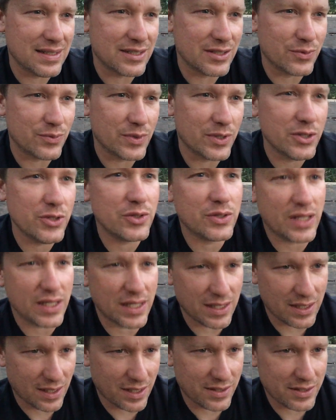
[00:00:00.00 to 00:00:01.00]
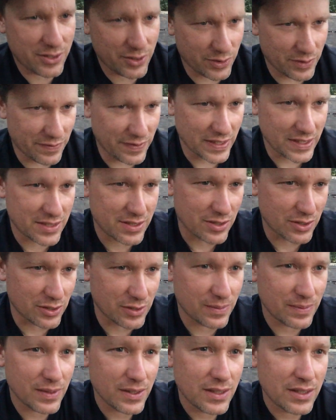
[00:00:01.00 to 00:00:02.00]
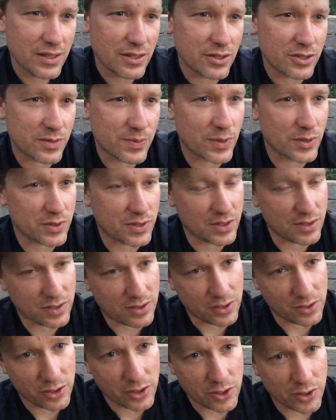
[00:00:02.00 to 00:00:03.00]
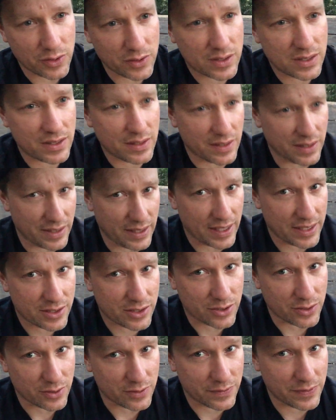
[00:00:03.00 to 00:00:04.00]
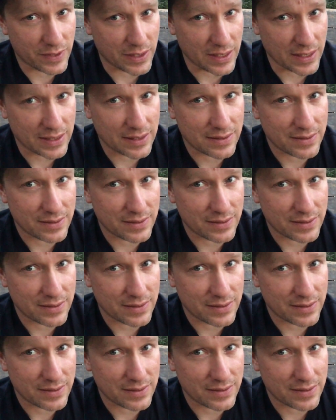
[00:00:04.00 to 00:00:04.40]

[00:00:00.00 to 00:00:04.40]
when you get onto a vessel, you're supposed to salute the national flag,